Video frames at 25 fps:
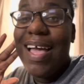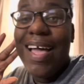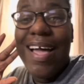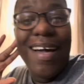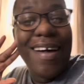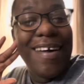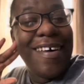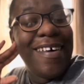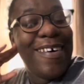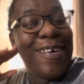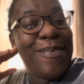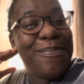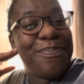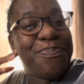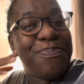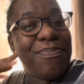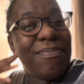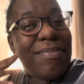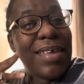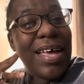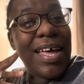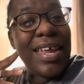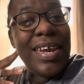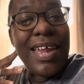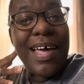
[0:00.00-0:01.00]
um,
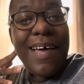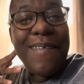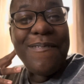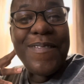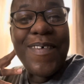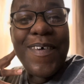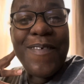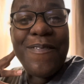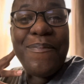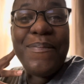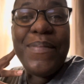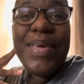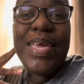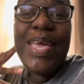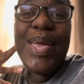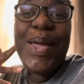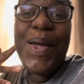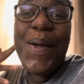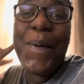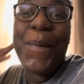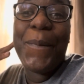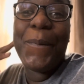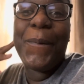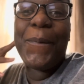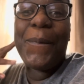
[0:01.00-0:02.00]
enough of me
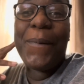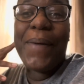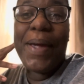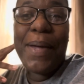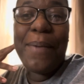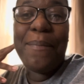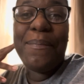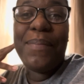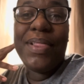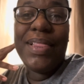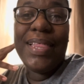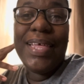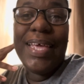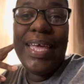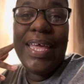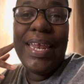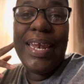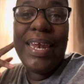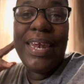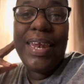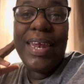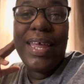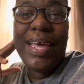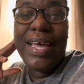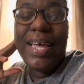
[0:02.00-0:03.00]

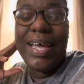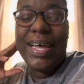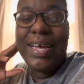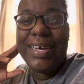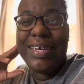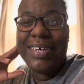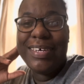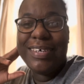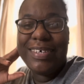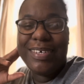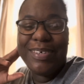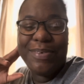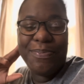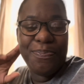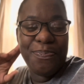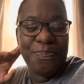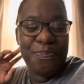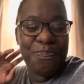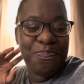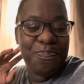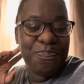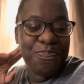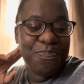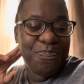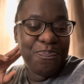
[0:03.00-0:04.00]
rambling um,
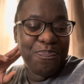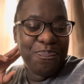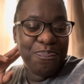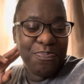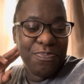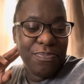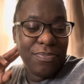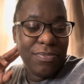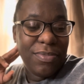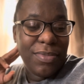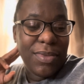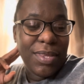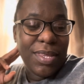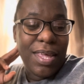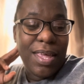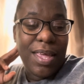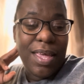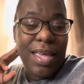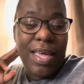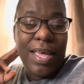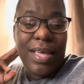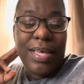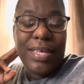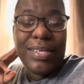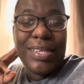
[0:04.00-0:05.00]

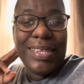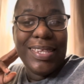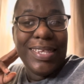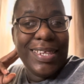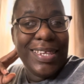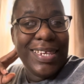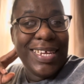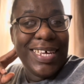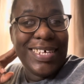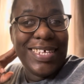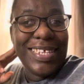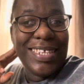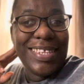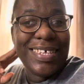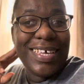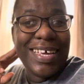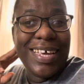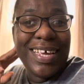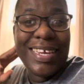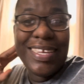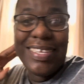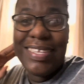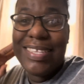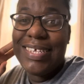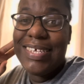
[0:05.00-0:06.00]
let's
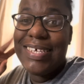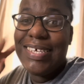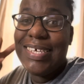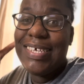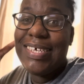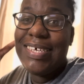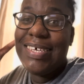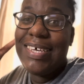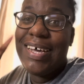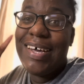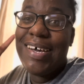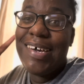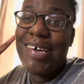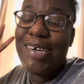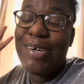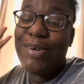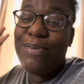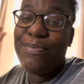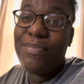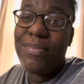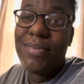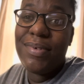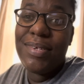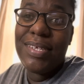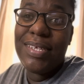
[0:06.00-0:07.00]
get into
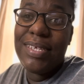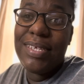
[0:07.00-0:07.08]
um,